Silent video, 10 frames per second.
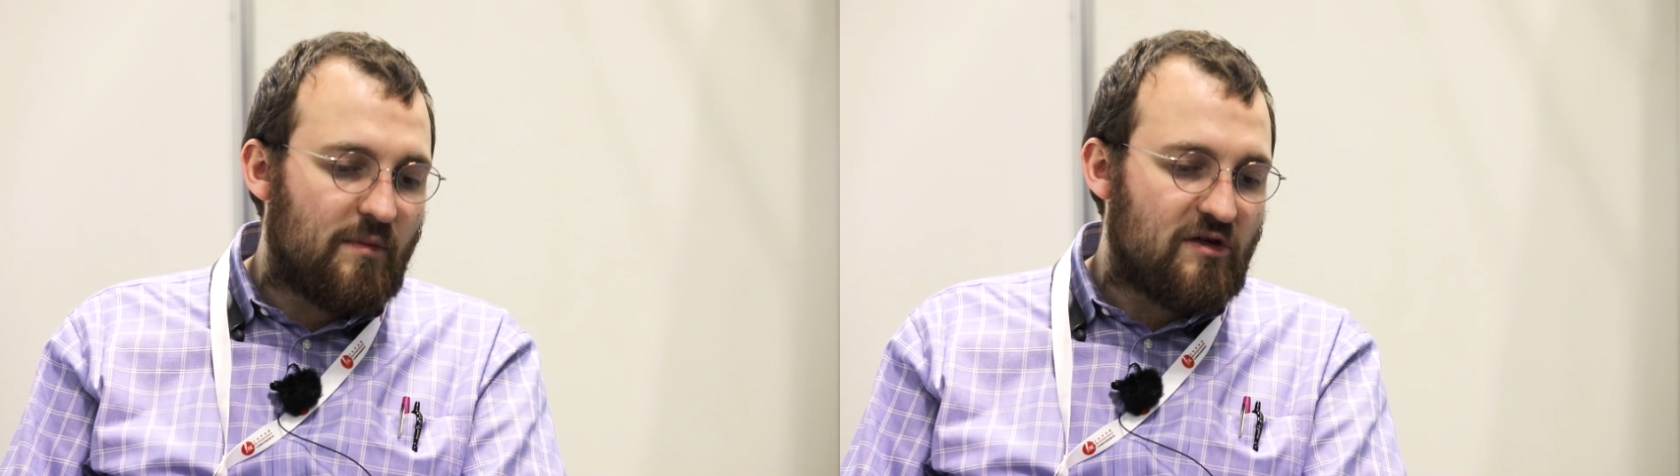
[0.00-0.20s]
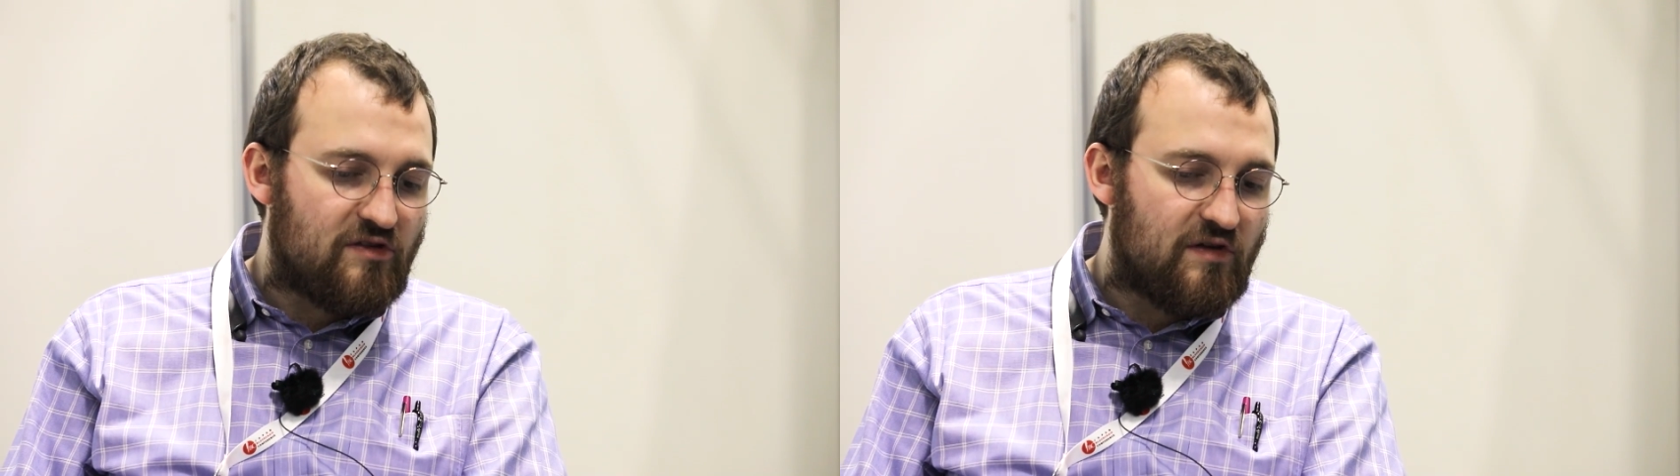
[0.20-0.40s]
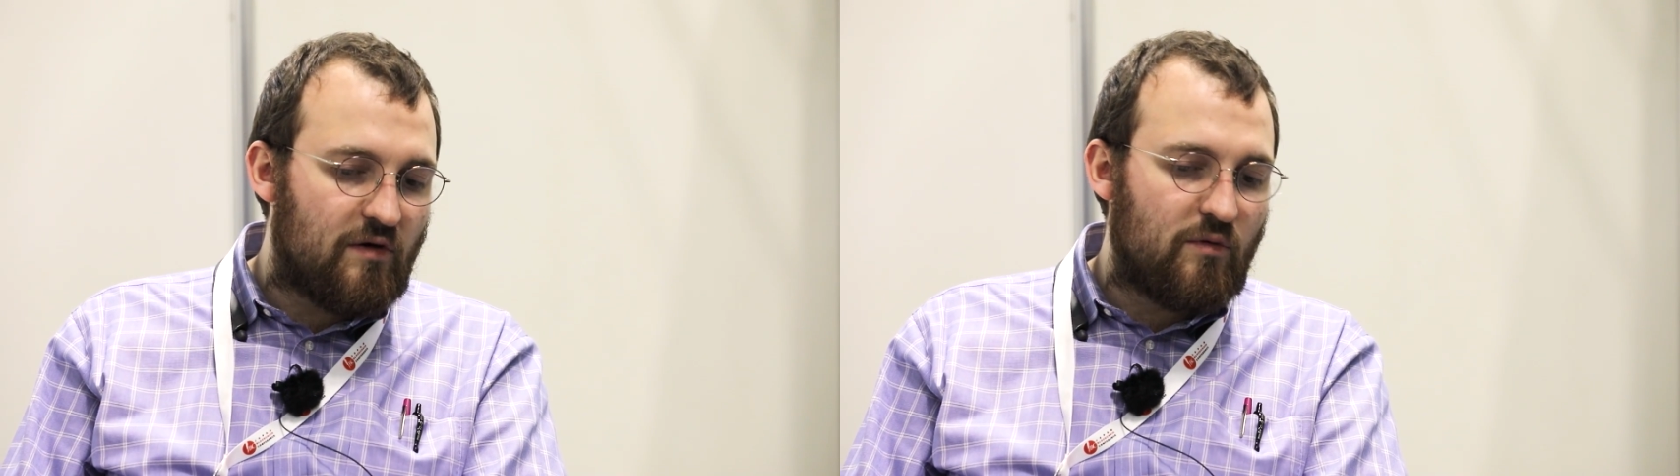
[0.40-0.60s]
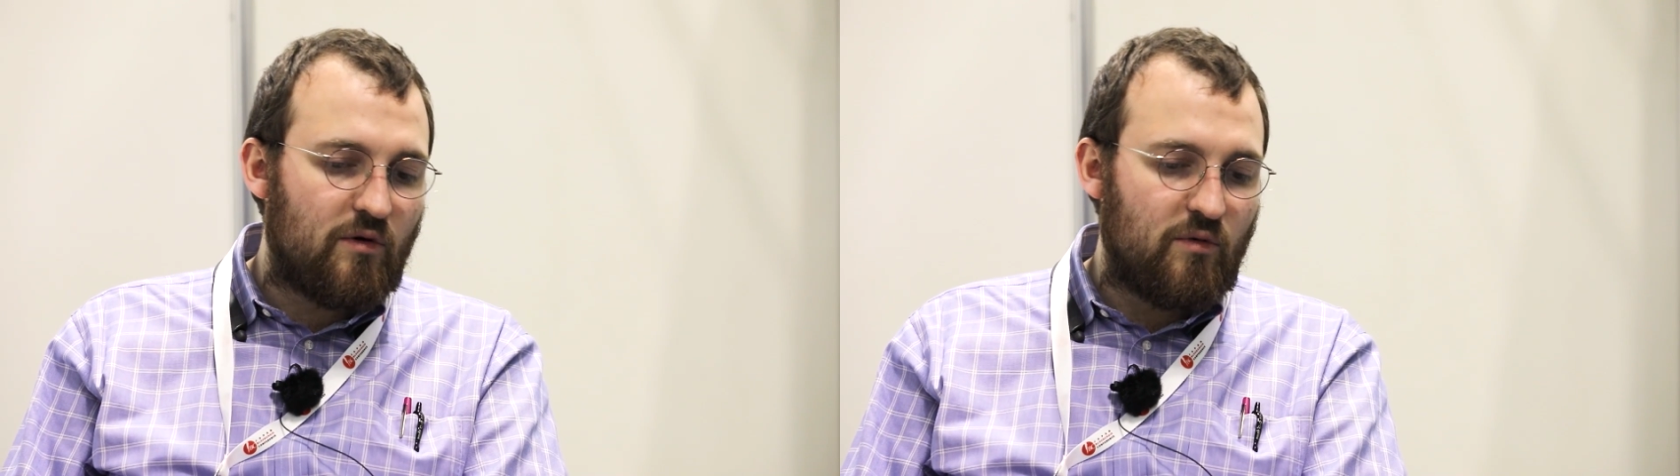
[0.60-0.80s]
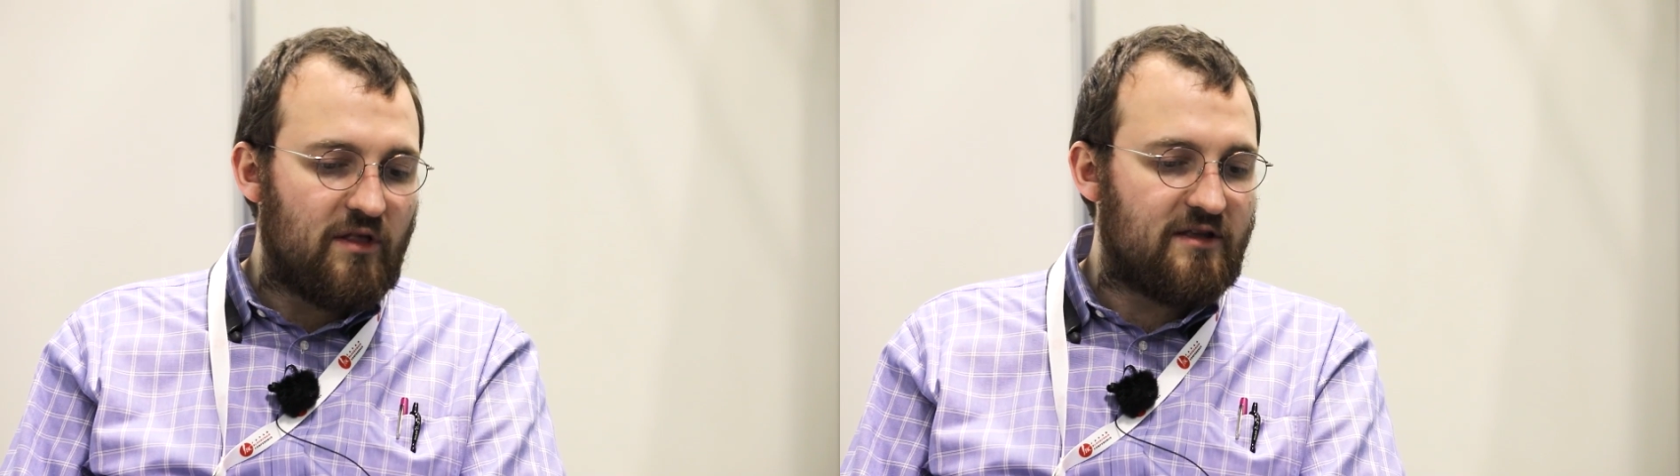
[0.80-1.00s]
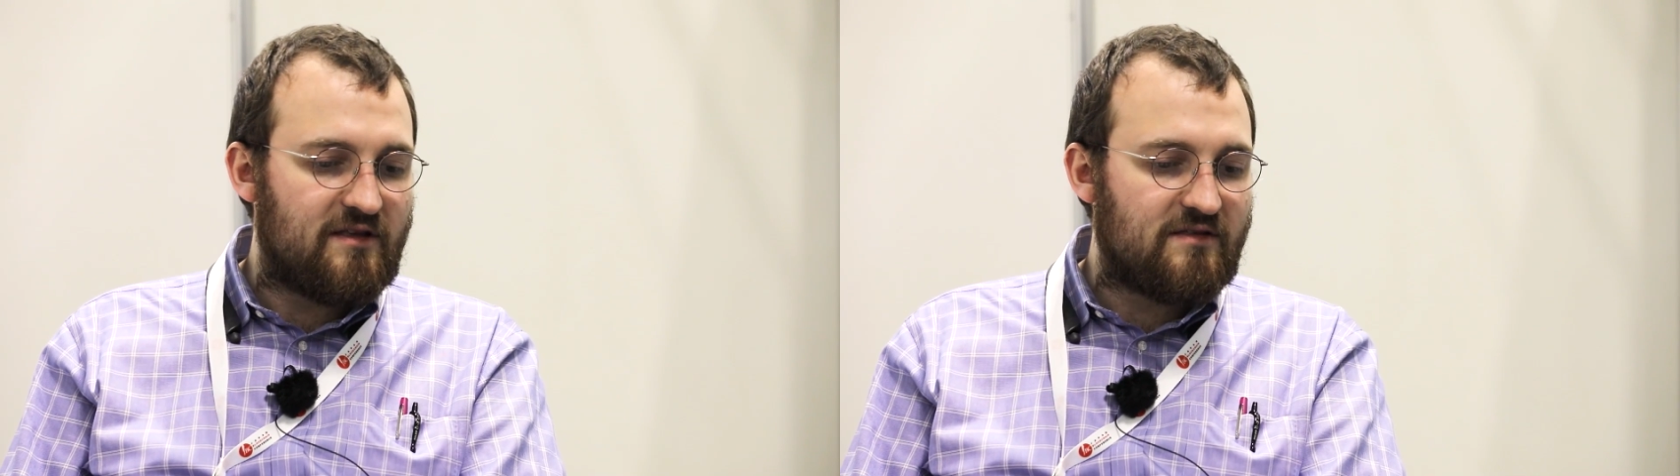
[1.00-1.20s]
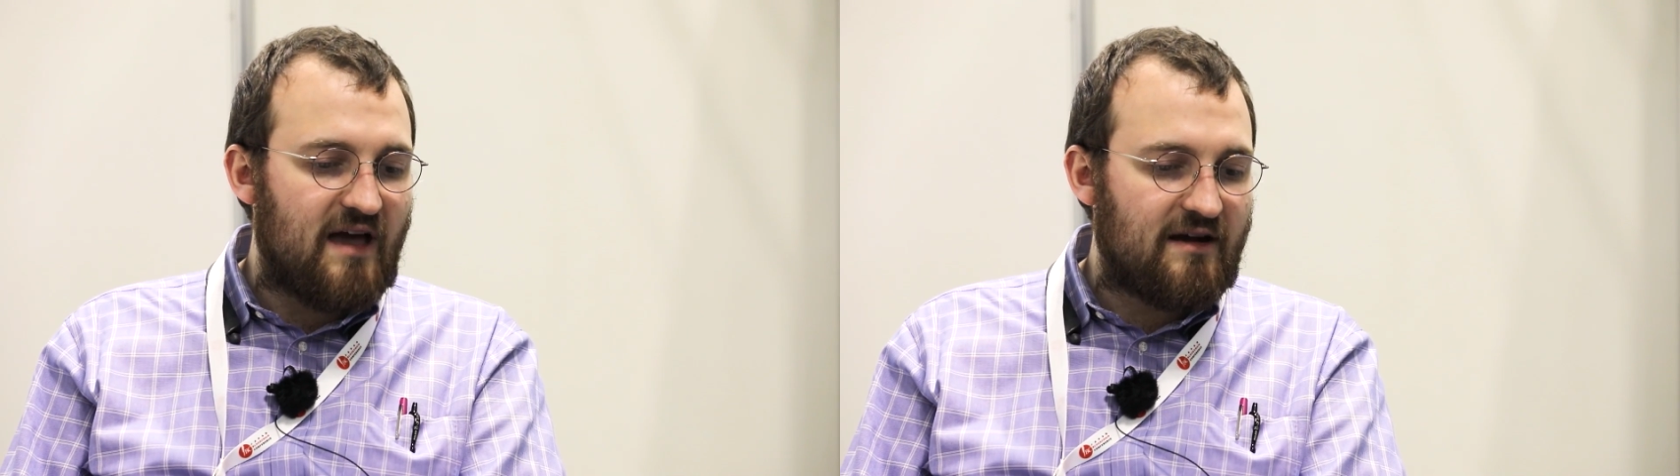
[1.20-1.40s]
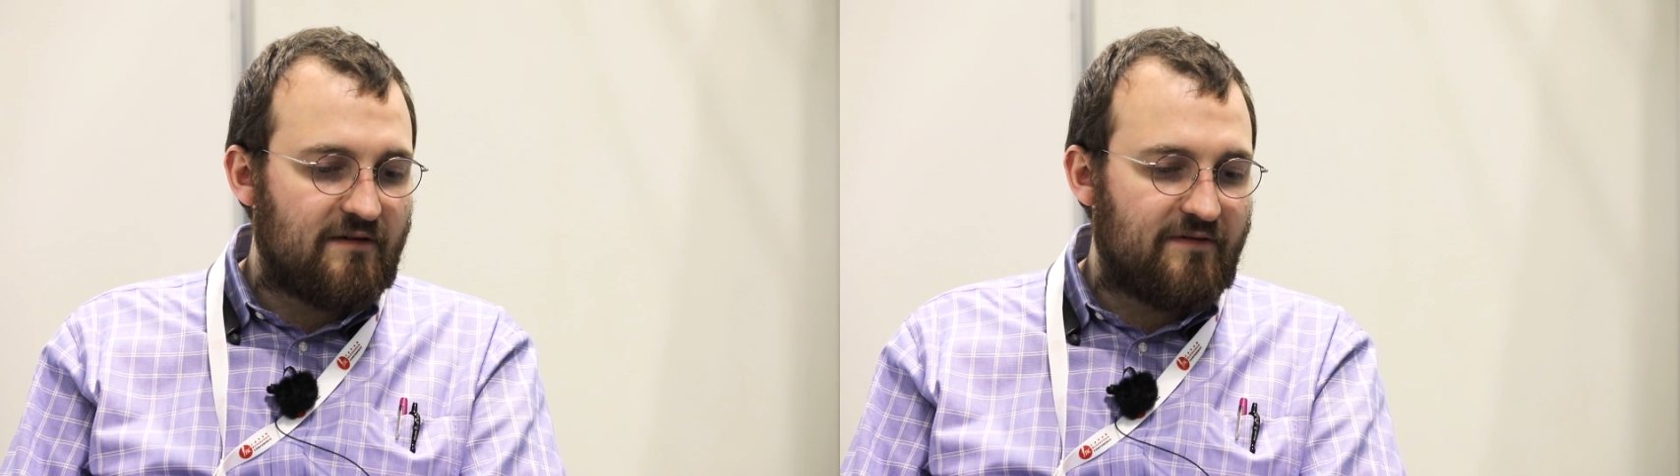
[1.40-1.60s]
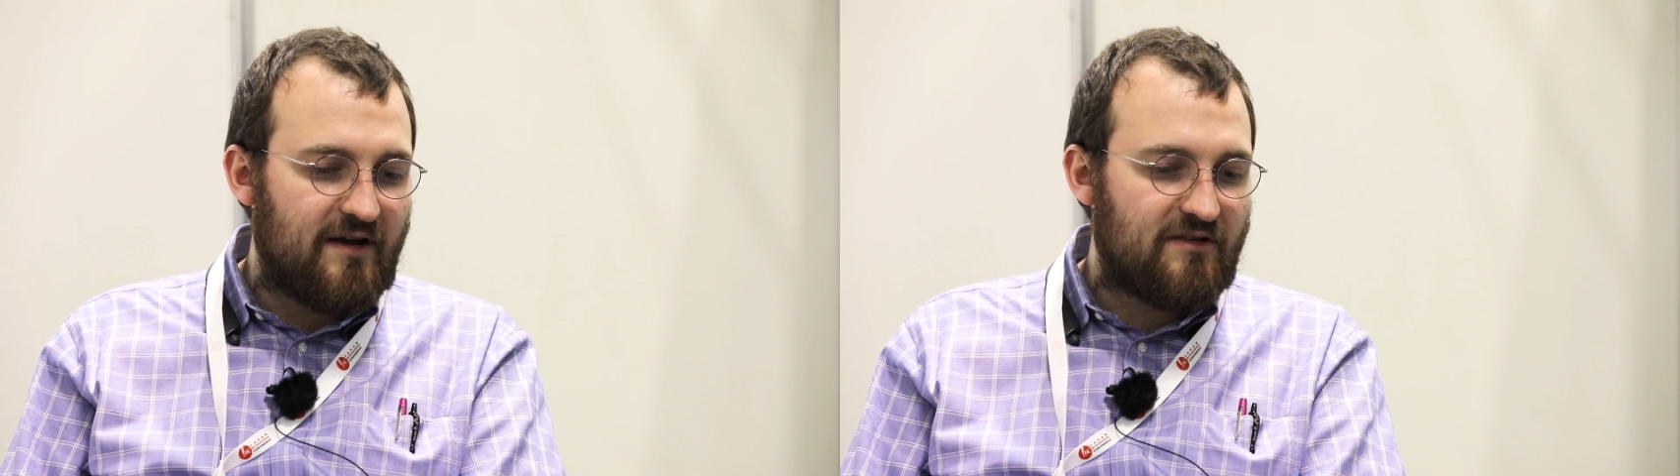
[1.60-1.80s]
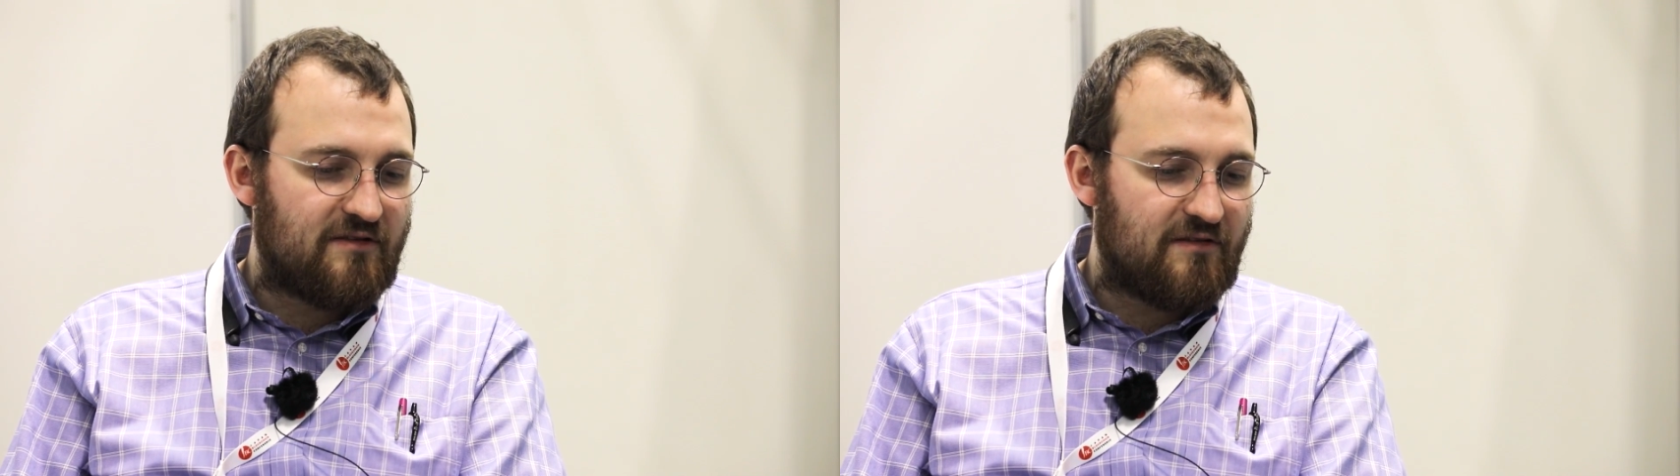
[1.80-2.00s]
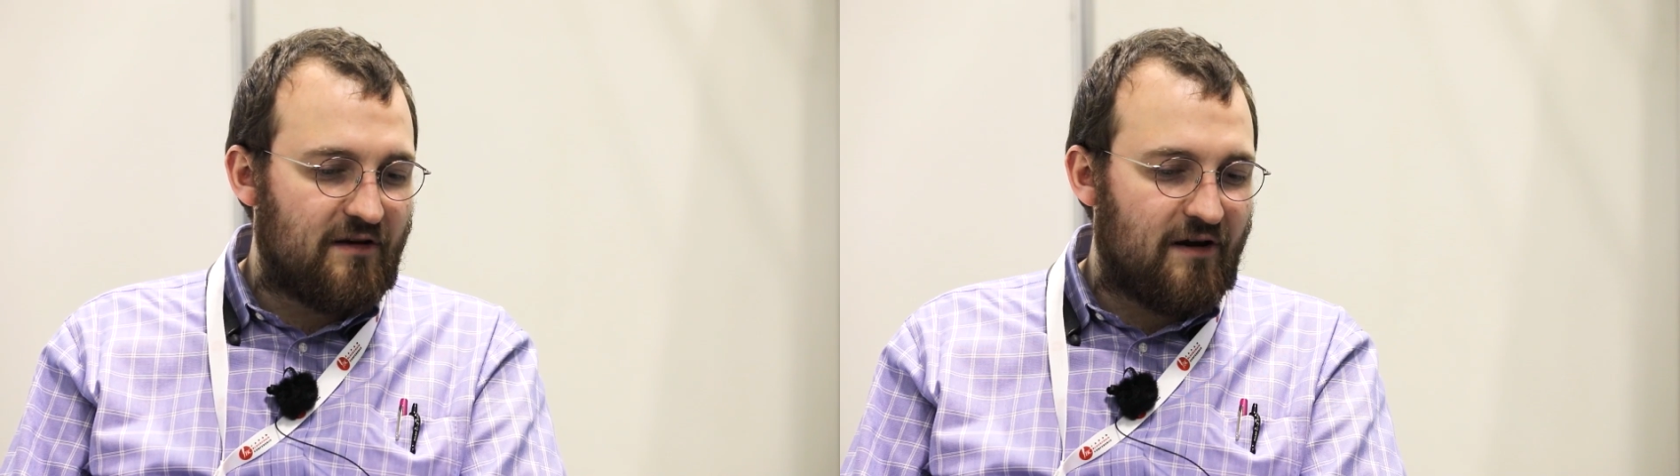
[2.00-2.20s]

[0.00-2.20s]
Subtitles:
much so we're willing to sacrifice